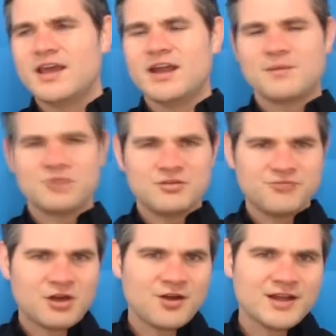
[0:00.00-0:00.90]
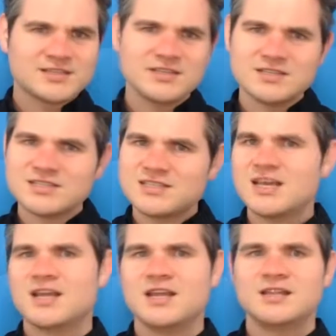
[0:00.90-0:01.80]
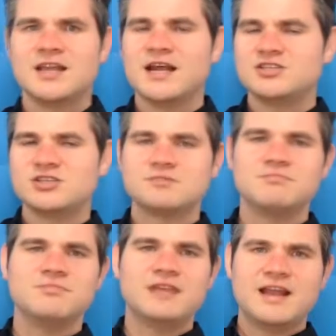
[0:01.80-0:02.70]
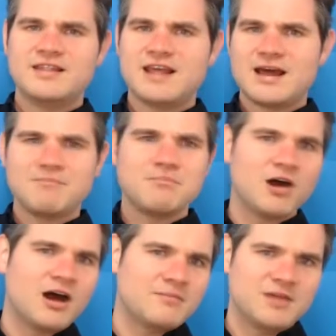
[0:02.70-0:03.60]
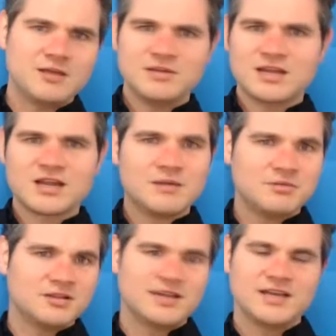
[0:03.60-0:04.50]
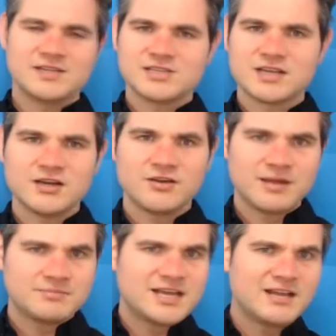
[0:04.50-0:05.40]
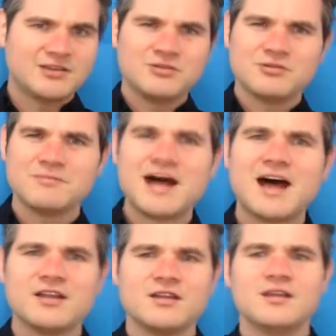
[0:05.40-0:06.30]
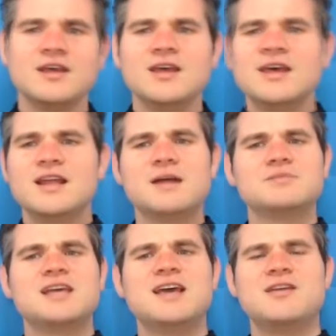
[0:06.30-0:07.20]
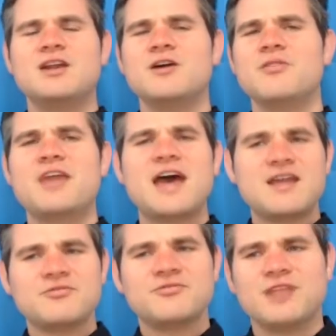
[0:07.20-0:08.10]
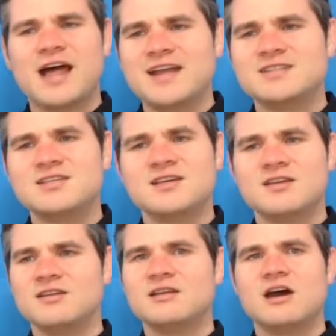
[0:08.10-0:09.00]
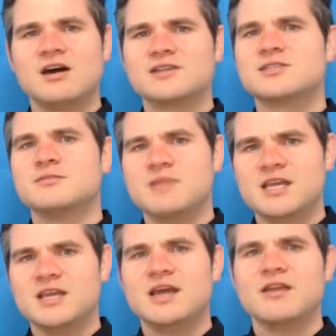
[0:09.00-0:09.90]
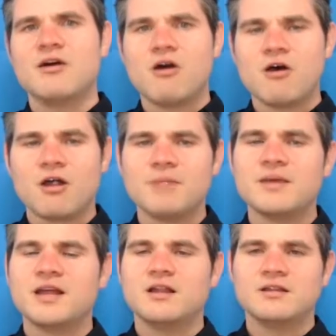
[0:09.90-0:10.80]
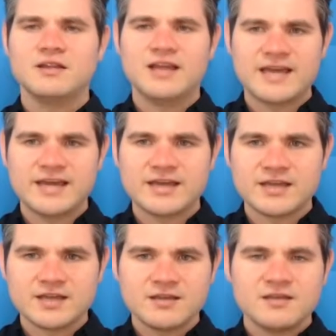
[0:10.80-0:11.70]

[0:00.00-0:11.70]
and I'm referring to this ticket that I bought maybe a couple of days ago, and I'm telling you about it. And I'm saying, that flight ticket cost me an arm and a leg.